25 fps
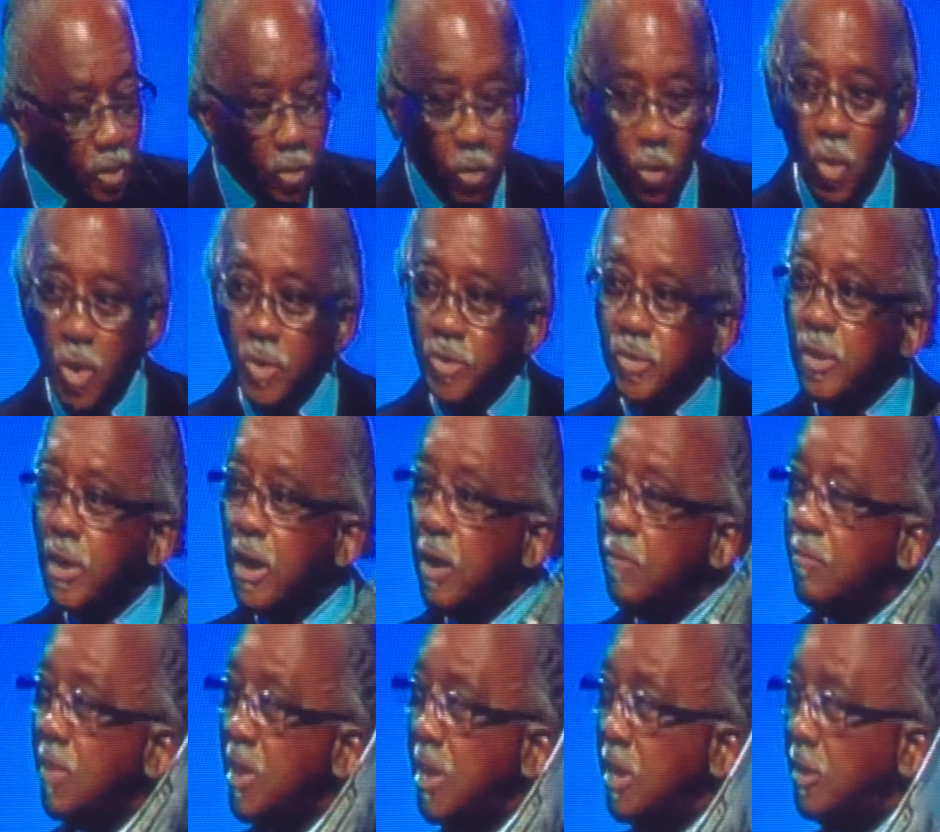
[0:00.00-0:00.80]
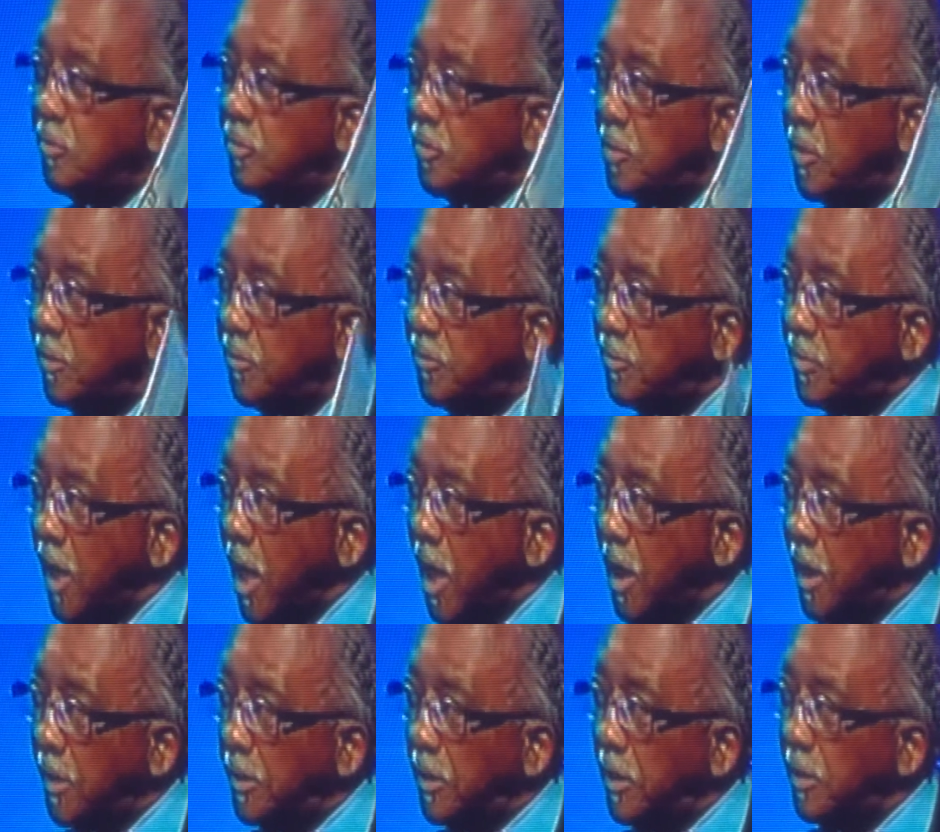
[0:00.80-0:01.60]
going to her meetings on
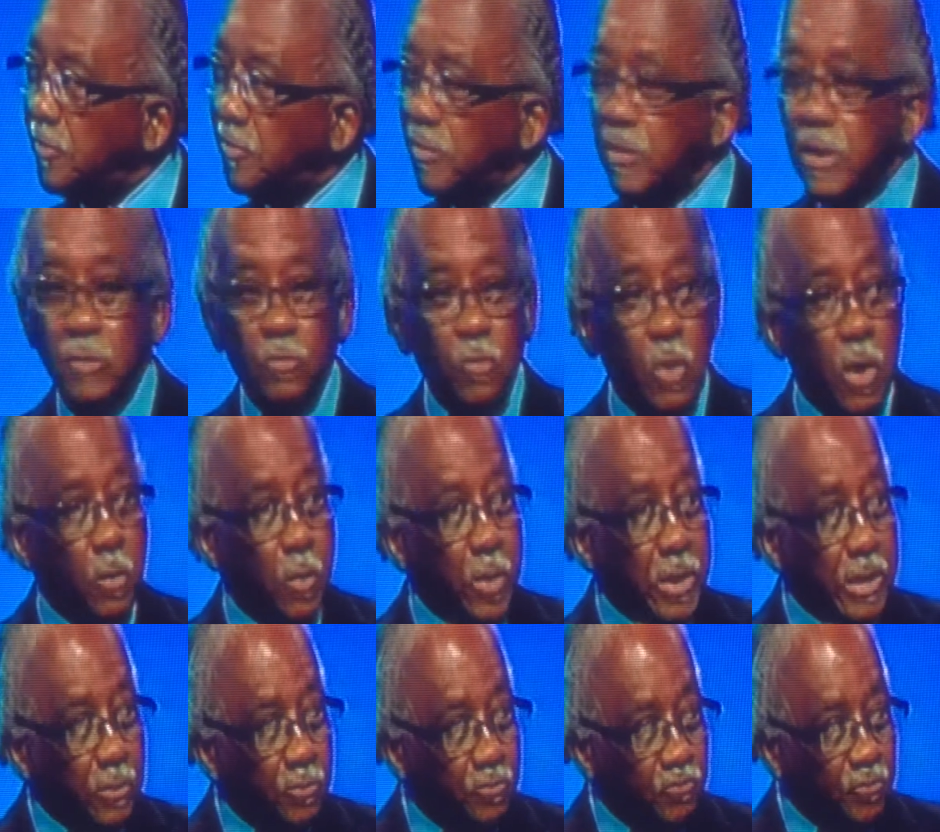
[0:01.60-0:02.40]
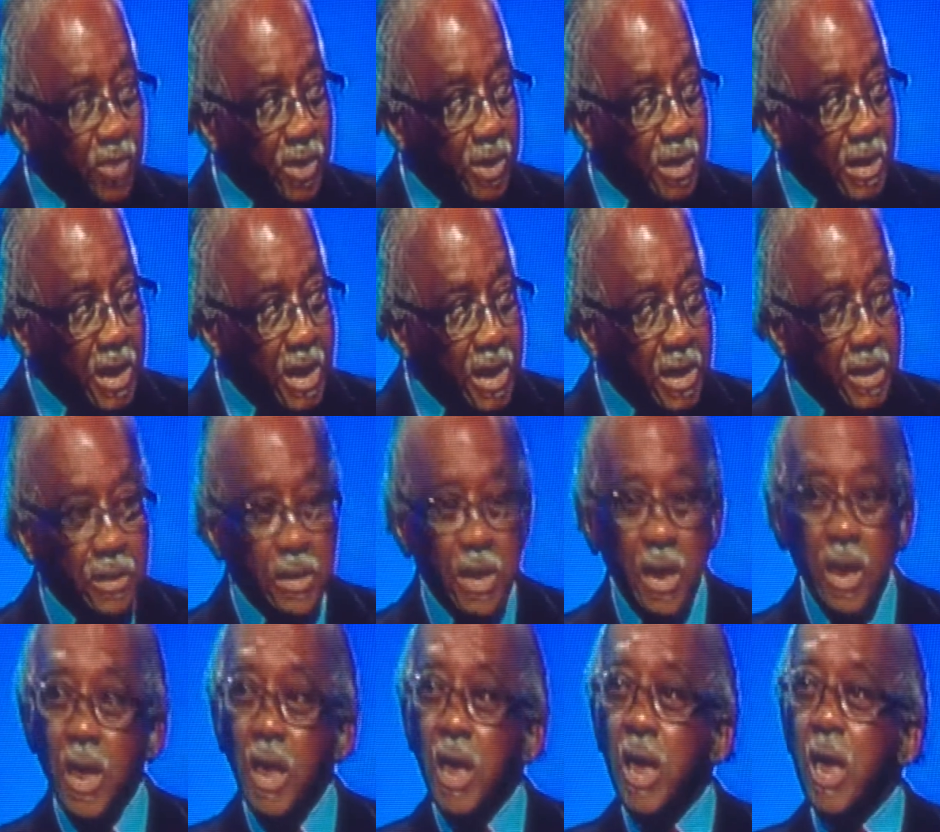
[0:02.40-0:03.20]
Saturday, seeing where we could fit
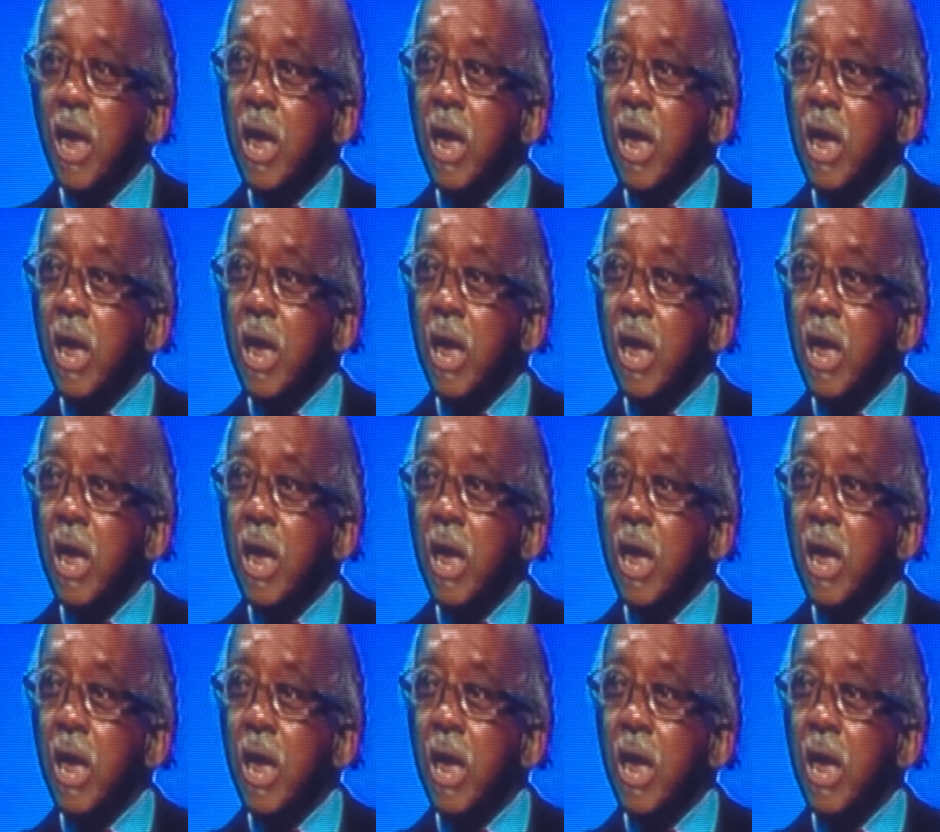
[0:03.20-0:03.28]
in,